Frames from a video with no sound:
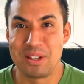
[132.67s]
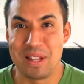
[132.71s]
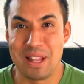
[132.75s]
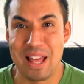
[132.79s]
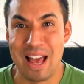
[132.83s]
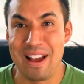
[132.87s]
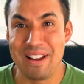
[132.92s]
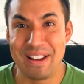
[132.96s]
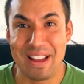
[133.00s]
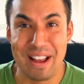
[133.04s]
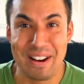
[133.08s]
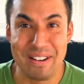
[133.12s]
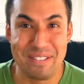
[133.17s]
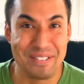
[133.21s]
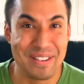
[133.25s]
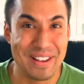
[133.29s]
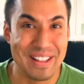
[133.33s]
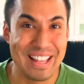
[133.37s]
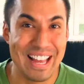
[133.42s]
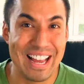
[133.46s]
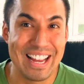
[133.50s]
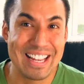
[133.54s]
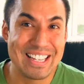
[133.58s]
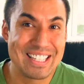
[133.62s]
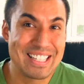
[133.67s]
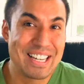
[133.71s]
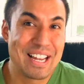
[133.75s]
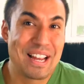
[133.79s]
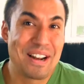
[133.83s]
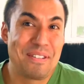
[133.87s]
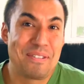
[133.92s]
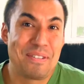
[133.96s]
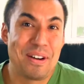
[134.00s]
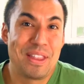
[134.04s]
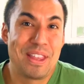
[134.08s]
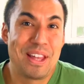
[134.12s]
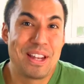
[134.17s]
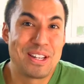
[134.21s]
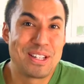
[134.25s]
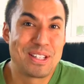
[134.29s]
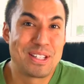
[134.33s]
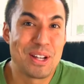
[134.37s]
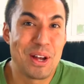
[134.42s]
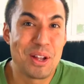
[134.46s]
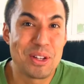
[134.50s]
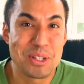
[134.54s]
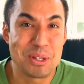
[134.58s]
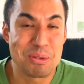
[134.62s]
I kind of find that
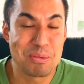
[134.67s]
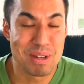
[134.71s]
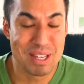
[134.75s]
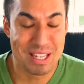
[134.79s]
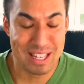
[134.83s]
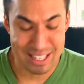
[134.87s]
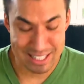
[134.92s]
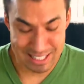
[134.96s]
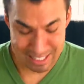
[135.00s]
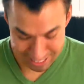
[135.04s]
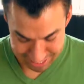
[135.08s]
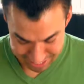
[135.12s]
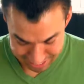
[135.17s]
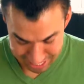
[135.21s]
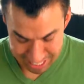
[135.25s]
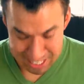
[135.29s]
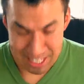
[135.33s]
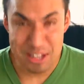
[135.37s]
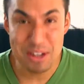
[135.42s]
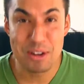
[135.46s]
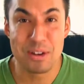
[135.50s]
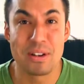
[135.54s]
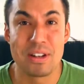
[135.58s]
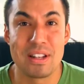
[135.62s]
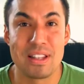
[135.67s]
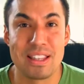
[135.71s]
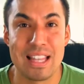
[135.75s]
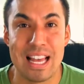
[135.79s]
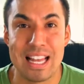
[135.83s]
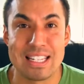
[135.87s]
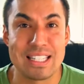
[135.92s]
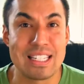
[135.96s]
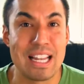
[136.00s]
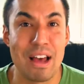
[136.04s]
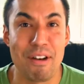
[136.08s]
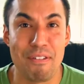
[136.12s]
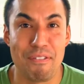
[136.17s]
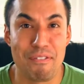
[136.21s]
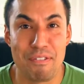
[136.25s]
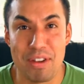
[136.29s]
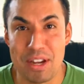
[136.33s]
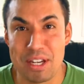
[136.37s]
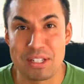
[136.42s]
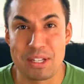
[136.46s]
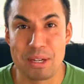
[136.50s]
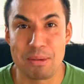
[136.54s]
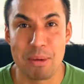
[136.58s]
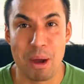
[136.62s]
insulting, because it's like that's not
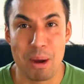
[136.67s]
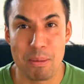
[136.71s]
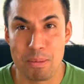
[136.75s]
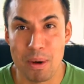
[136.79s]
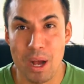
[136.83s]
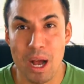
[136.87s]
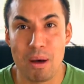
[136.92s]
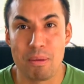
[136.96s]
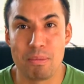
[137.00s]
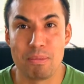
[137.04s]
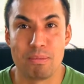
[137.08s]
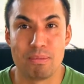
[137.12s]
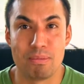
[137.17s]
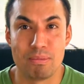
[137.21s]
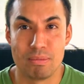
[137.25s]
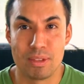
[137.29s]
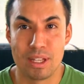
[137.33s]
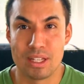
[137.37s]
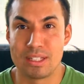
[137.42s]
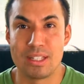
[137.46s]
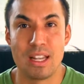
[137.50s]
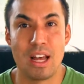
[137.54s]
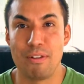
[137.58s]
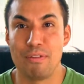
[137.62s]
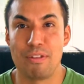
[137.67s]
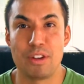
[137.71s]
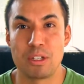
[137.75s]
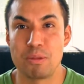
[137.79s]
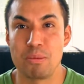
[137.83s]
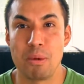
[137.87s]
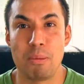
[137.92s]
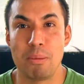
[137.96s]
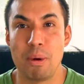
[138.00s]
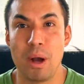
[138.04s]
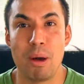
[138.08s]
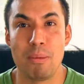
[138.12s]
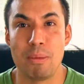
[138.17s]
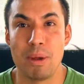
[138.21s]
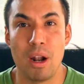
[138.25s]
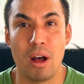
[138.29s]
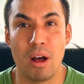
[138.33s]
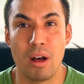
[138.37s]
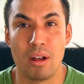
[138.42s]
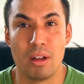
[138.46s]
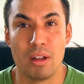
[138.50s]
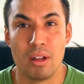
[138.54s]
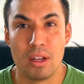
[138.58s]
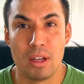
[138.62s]
fixing my problem. That's not fixing my problem at
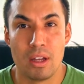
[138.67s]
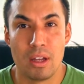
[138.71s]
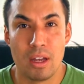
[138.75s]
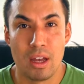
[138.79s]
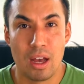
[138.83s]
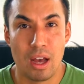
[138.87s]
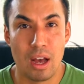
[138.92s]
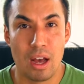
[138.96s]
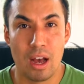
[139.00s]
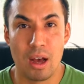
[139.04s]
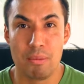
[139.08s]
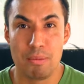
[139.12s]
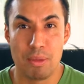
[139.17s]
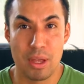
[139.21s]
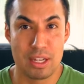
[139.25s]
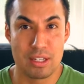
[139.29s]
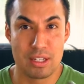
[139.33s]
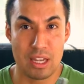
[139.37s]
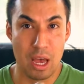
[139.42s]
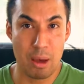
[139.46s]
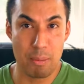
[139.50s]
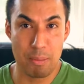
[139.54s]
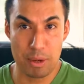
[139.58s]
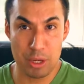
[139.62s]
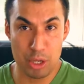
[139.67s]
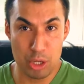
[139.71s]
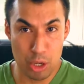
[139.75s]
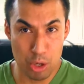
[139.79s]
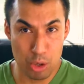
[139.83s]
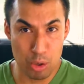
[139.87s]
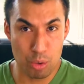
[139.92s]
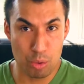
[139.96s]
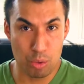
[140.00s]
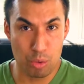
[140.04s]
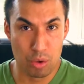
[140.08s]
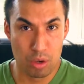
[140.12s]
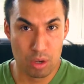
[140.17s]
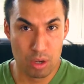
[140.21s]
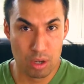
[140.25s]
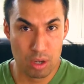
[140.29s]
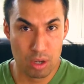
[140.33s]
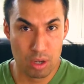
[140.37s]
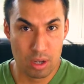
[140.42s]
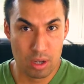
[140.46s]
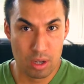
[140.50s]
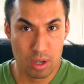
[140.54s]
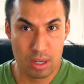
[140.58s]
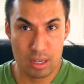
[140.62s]
all. That's helping you.
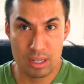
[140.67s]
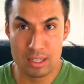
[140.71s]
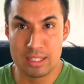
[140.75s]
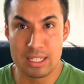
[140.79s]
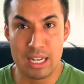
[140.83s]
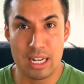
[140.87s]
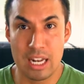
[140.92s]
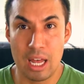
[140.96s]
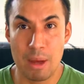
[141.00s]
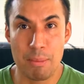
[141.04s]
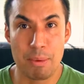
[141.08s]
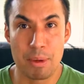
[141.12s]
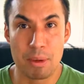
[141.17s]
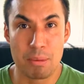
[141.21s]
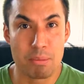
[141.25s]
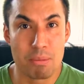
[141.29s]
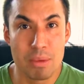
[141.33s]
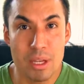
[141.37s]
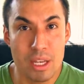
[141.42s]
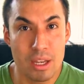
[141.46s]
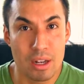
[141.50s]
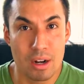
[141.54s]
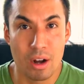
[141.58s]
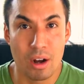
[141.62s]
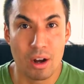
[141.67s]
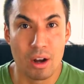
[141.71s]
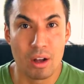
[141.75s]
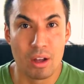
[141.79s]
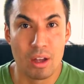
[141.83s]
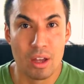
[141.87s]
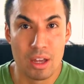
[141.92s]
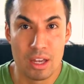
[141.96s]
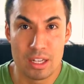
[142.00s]
It's not helping me at all.